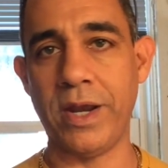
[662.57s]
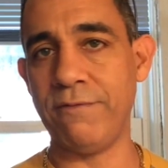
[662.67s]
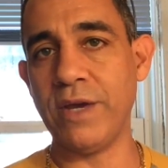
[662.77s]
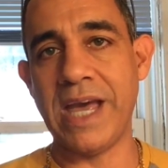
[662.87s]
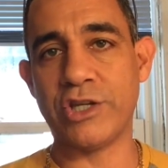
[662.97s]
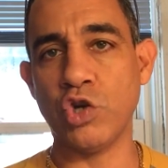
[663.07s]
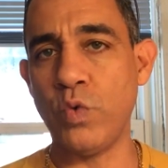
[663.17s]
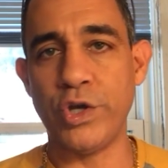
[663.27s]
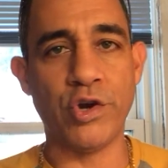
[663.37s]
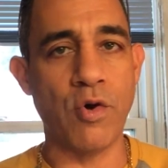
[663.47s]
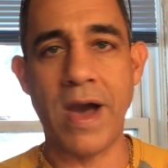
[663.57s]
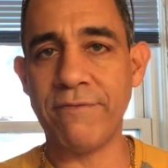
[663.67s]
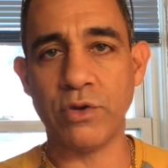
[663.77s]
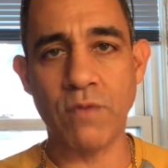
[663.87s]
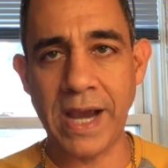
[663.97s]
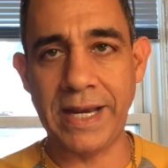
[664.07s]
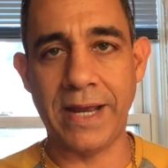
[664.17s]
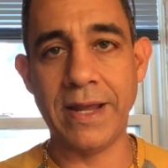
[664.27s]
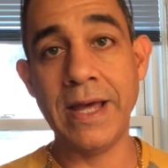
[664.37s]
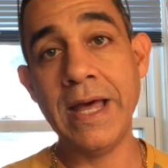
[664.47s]
If you get to it, you don't have to write
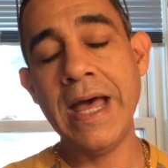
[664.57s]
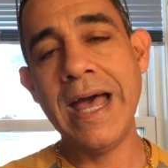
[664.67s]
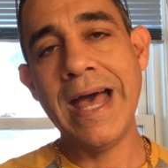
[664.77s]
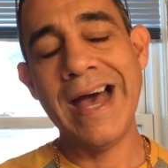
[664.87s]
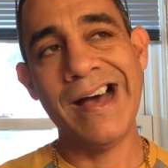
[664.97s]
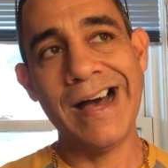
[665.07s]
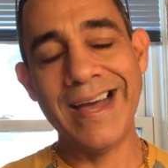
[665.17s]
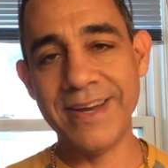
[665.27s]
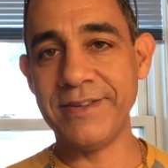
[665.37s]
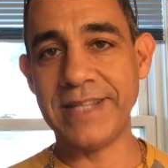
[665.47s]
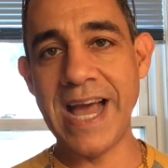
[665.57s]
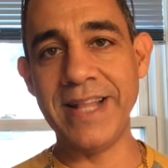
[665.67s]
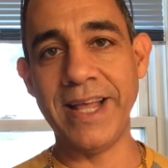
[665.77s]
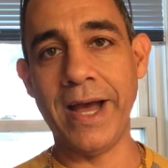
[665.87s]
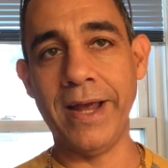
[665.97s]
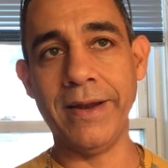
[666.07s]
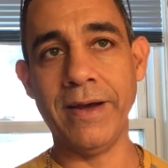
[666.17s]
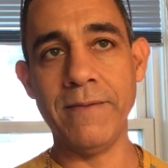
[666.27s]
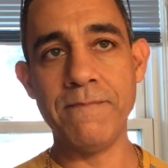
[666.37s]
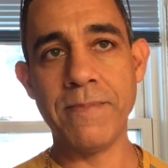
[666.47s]
it. I understand that.
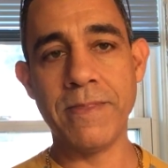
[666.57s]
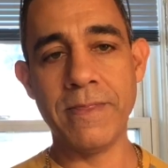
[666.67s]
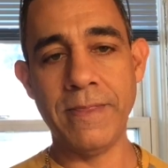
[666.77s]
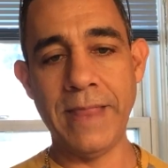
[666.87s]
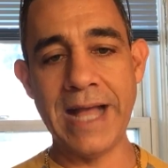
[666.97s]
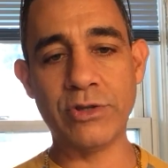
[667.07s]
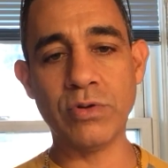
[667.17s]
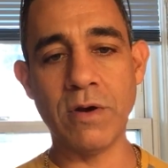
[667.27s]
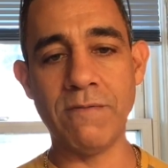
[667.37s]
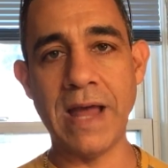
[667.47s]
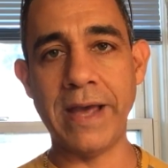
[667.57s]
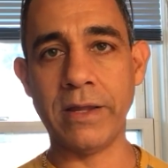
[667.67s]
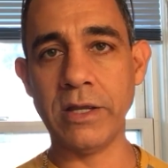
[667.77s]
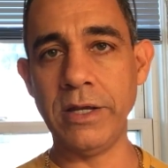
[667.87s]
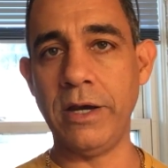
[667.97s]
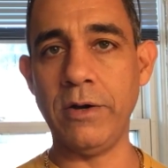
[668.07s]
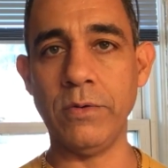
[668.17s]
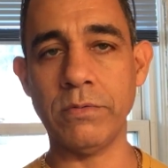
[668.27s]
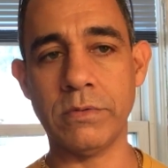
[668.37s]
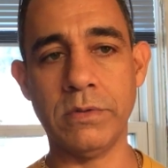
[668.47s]
That's sort of like,
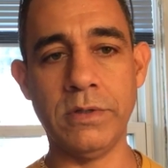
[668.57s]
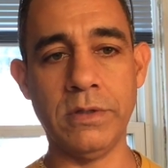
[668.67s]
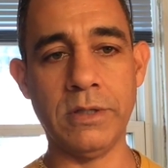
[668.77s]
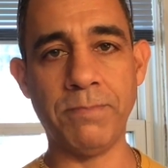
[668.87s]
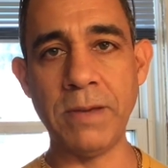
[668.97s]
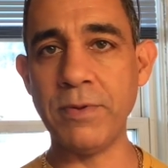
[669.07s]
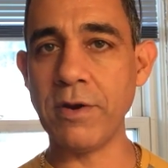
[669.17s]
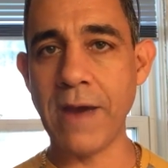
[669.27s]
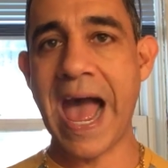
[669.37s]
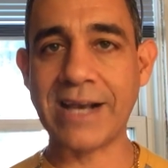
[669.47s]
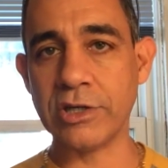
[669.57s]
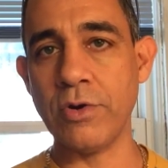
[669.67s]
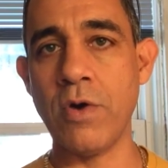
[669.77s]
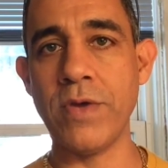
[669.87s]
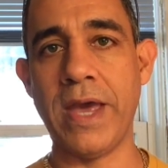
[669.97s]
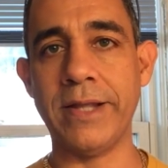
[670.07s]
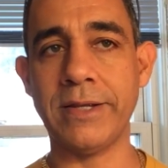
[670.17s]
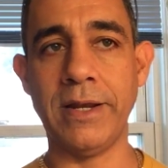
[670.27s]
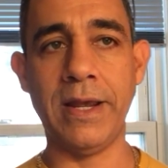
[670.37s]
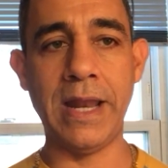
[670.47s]
the people that are action
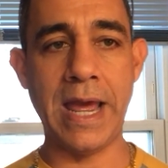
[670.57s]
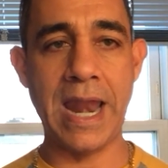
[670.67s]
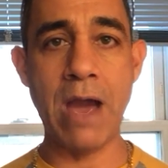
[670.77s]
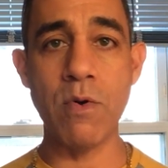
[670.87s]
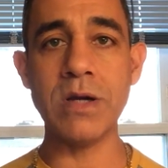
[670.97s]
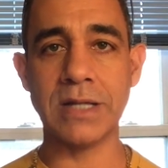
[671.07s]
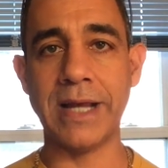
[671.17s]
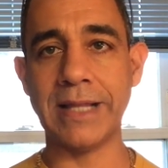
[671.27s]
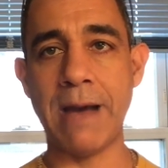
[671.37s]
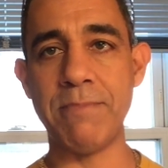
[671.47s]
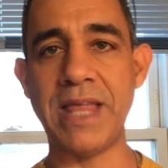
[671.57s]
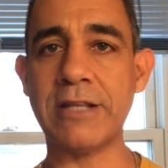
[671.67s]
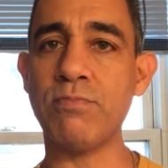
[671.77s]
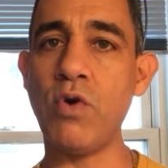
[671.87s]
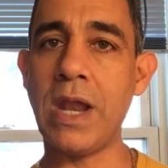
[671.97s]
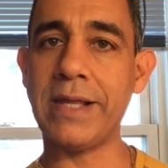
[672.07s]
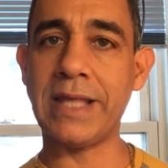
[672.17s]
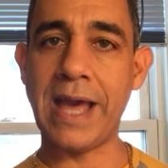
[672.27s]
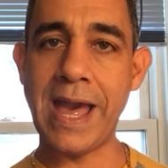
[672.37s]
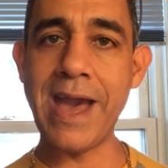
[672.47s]
oriented, and I was like that, but that's more like
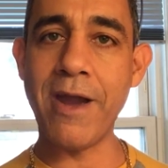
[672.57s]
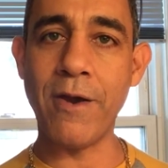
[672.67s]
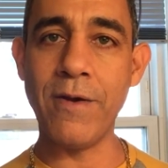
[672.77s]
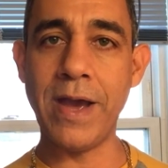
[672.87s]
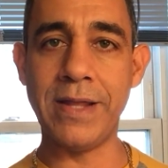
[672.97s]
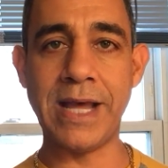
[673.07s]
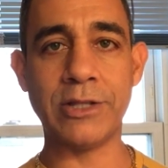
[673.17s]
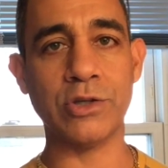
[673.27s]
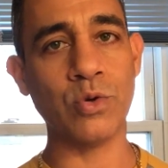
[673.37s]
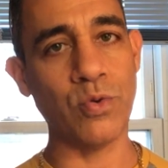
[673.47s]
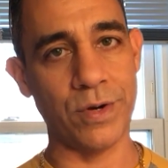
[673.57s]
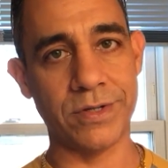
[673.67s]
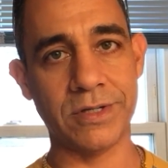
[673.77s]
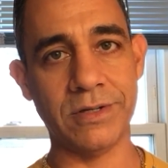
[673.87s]
the hare and not the tortoise.